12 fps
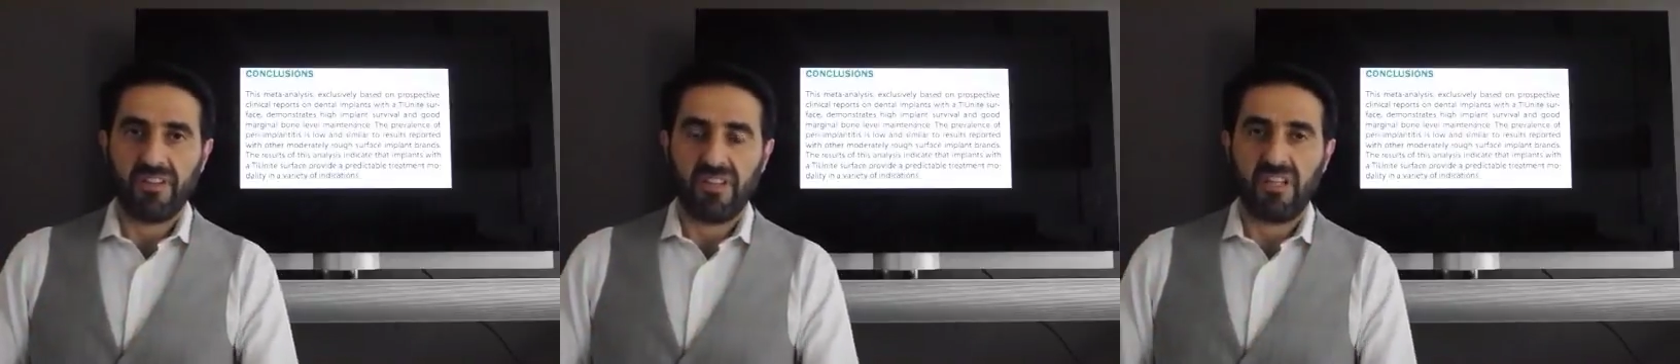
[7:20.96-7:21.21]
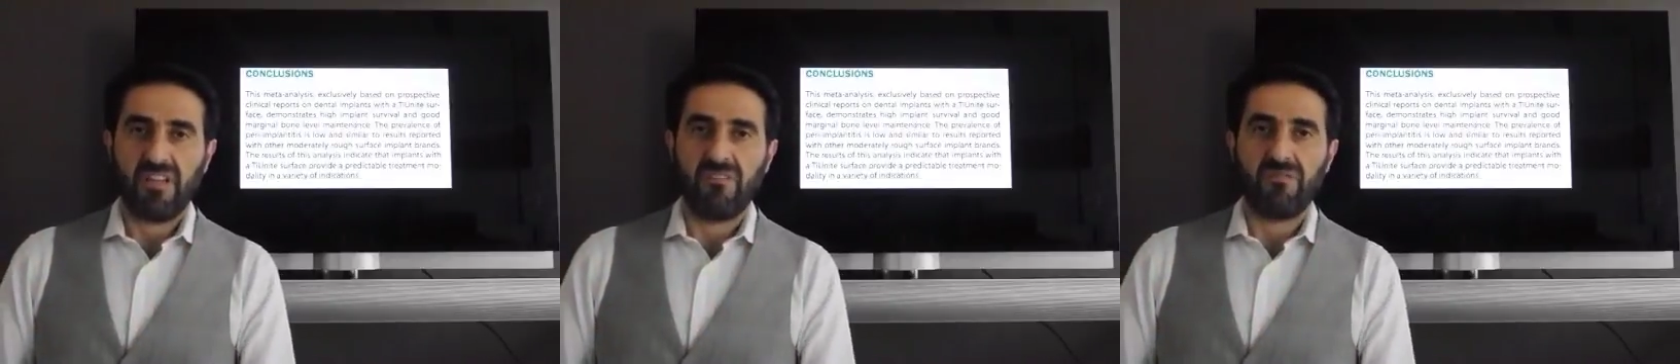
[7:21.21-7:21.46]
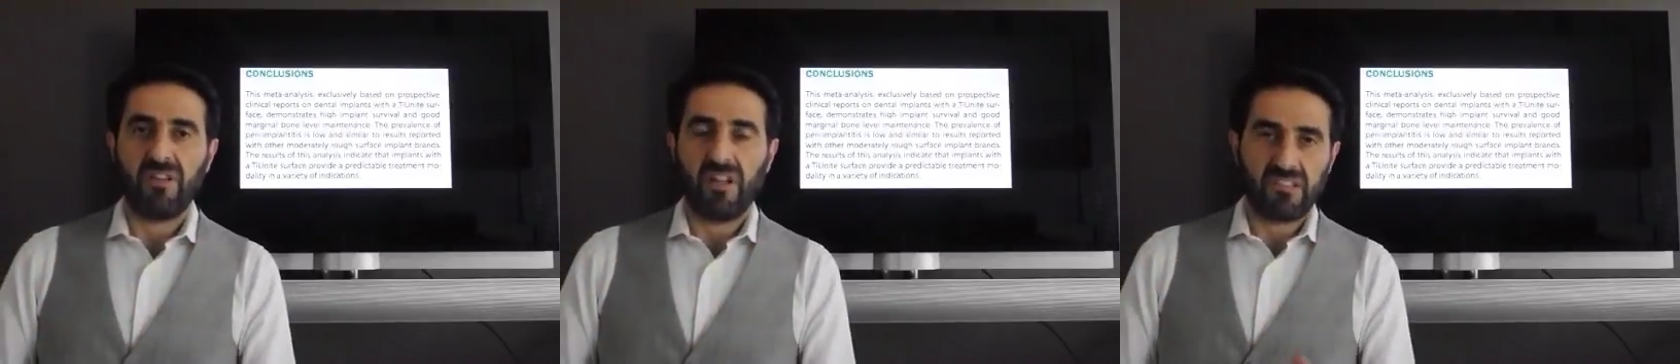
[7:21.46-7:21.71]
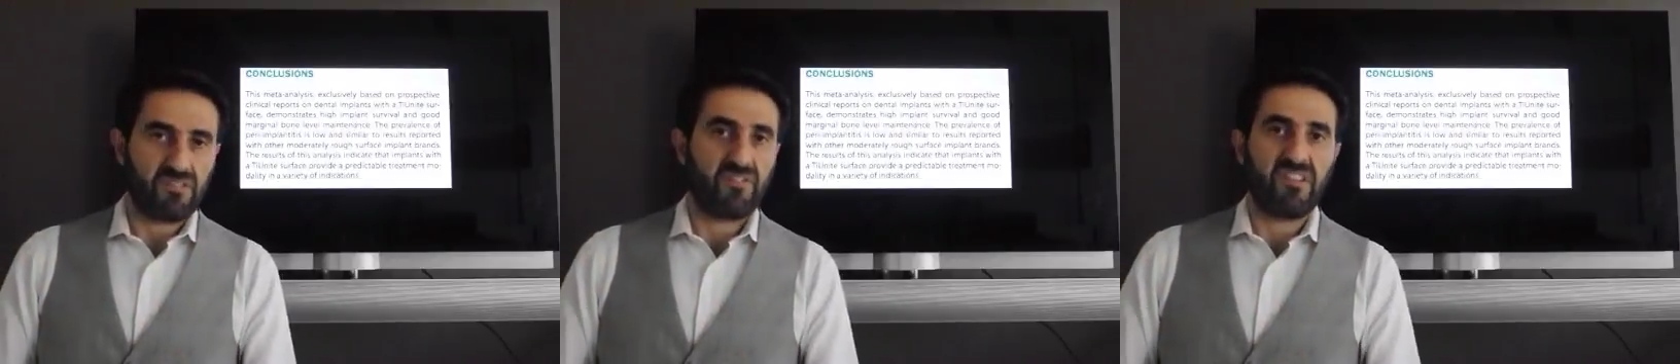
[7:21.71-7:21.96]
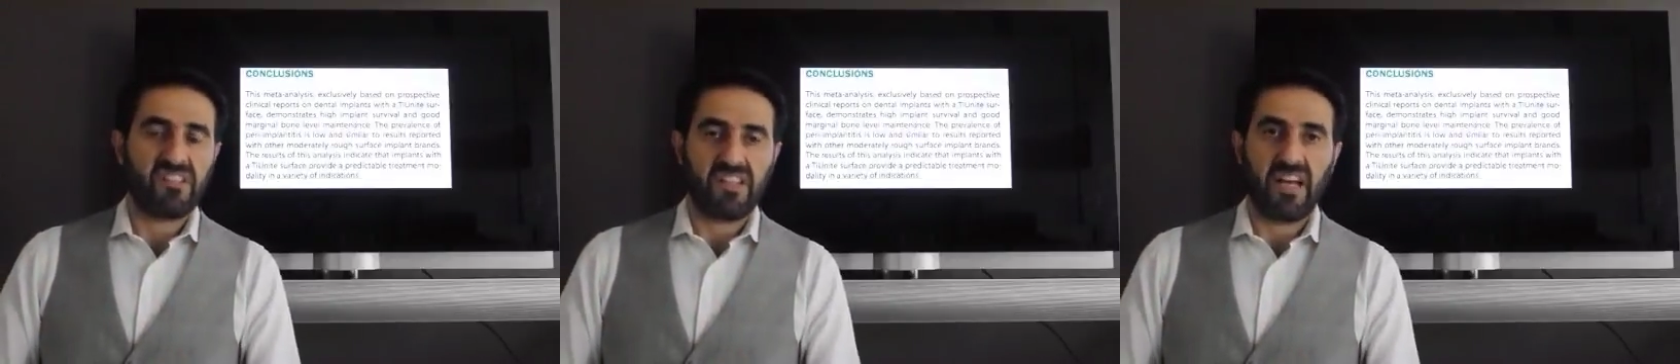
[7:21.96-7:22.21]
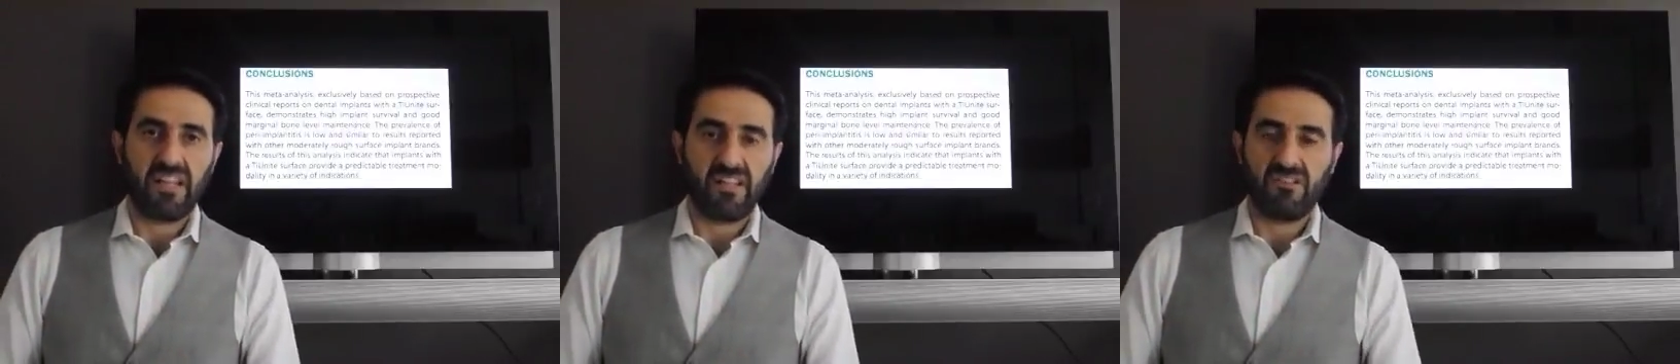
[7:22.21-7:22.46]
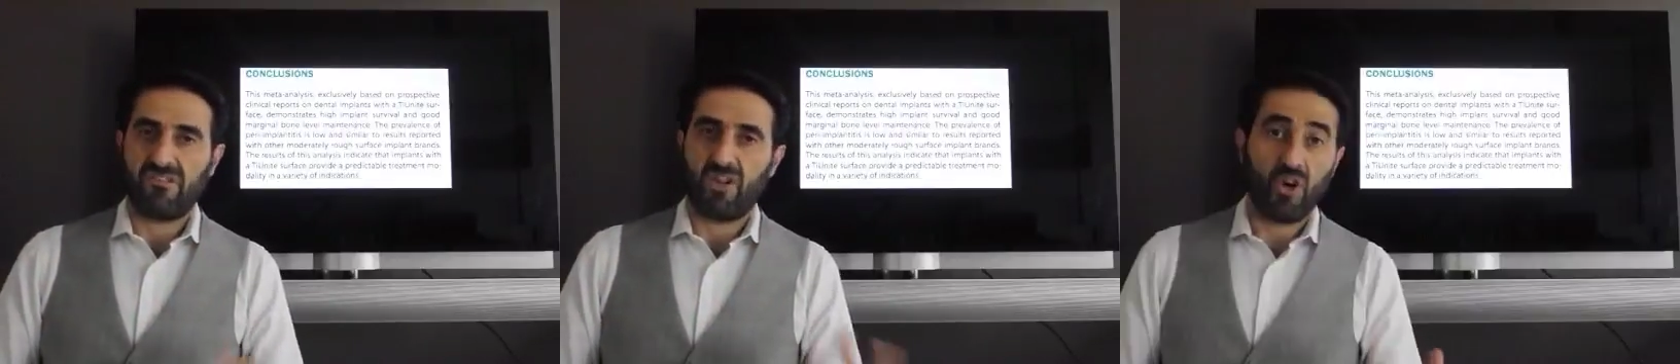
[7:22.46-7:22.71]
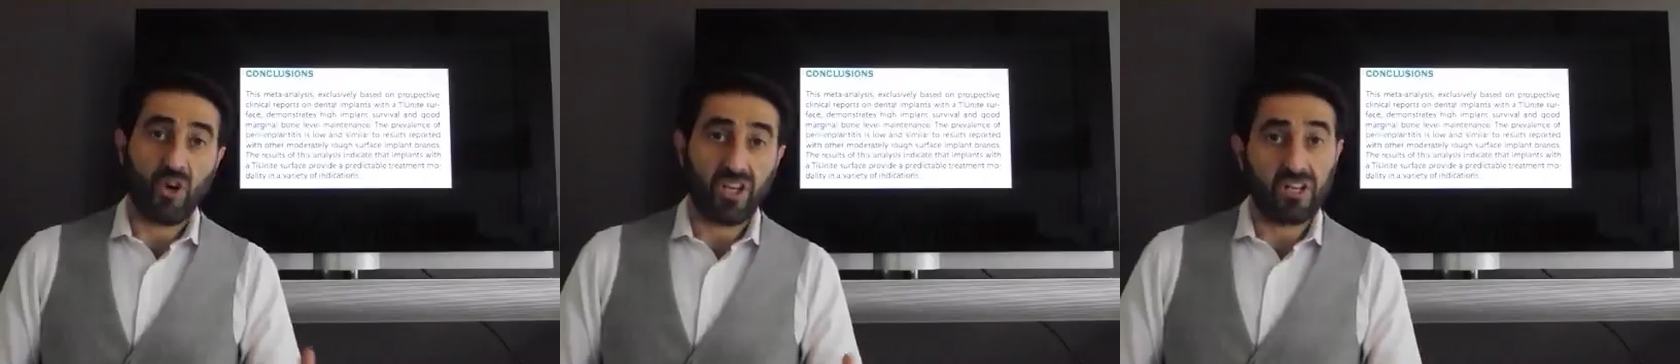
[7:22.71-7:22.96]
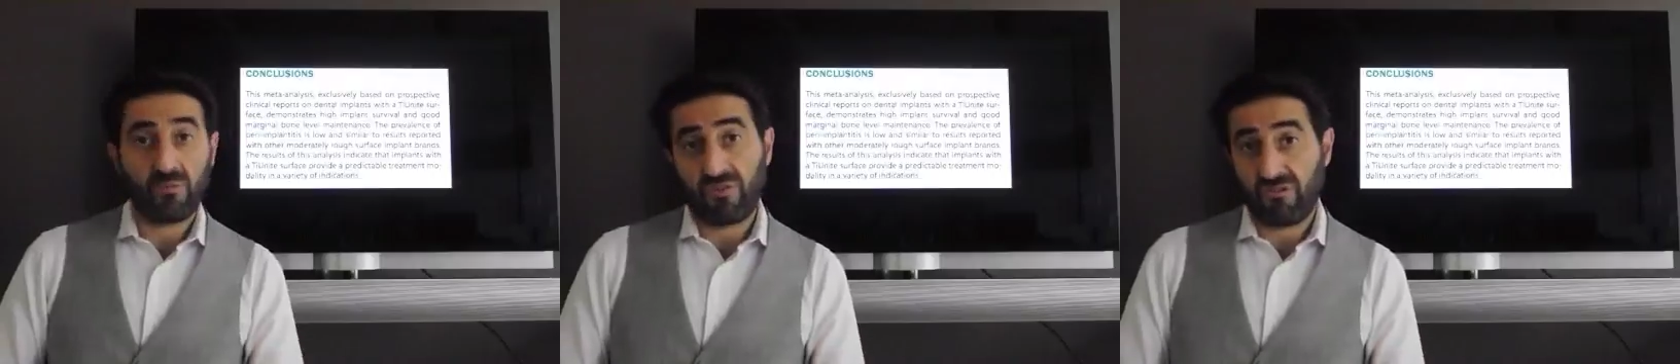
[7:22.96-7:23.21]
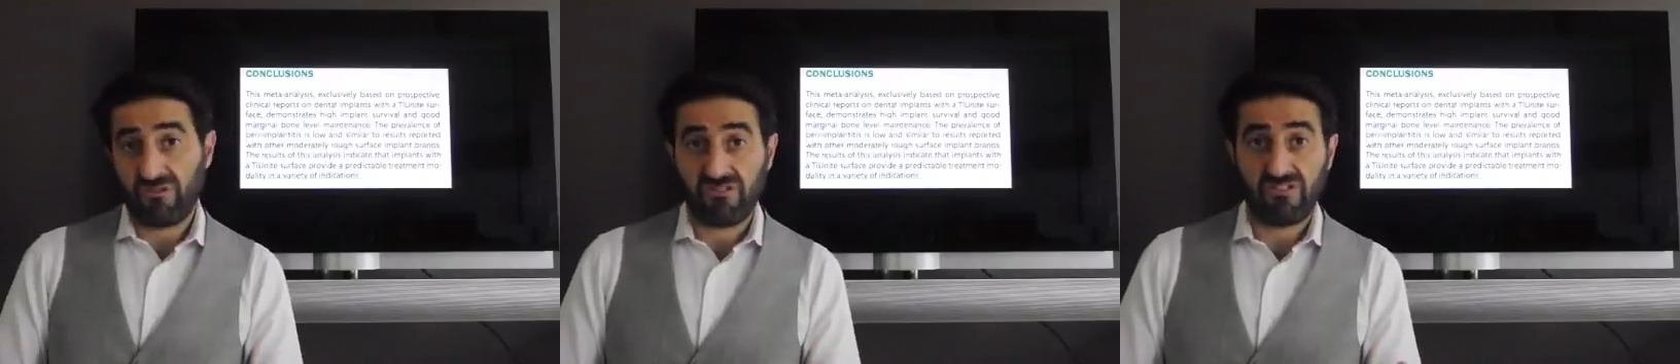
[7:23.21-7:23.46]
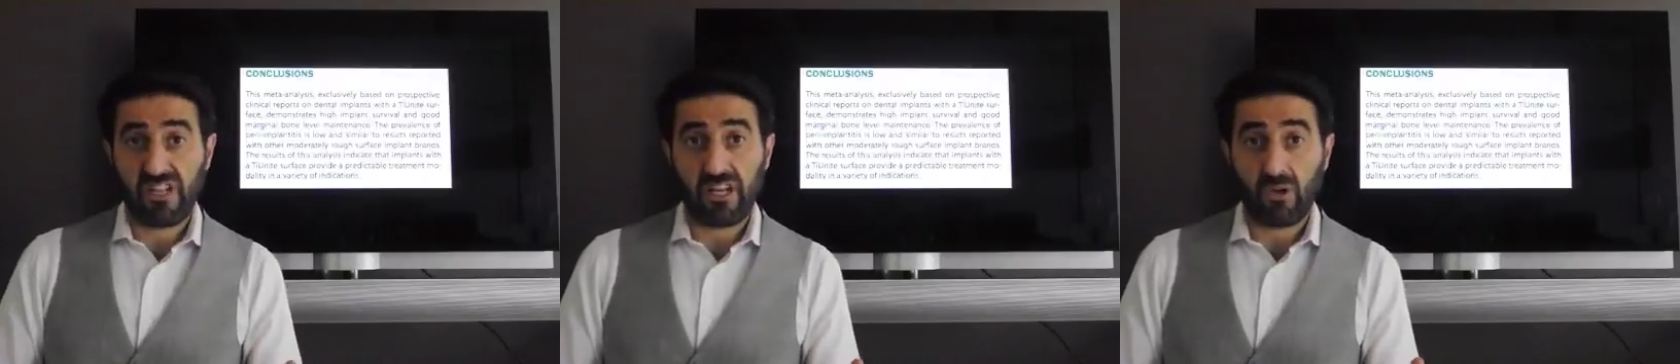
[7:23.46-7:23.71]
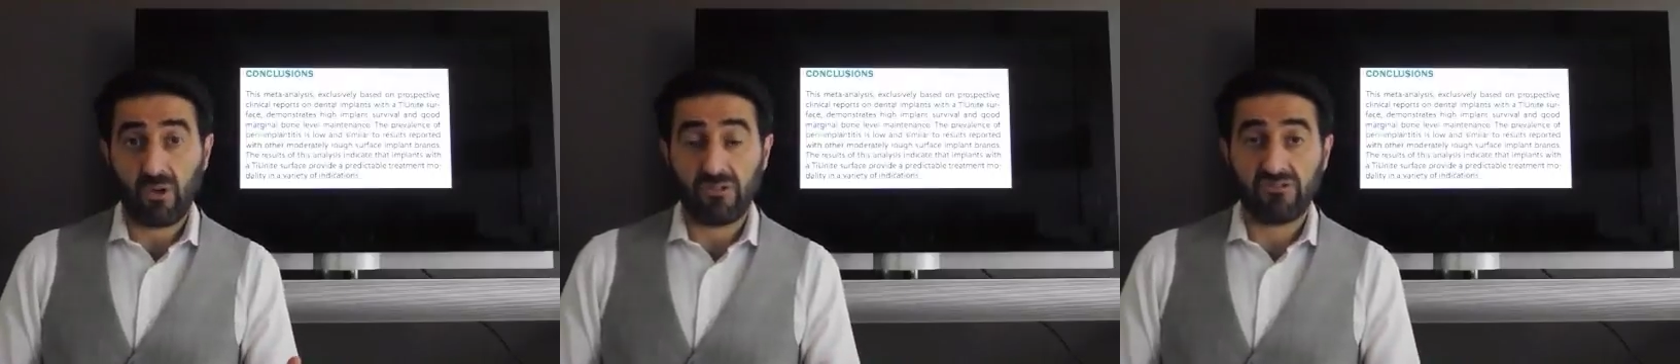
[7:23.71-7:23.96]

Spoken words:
the philosophies and ideas are good and which are just not good.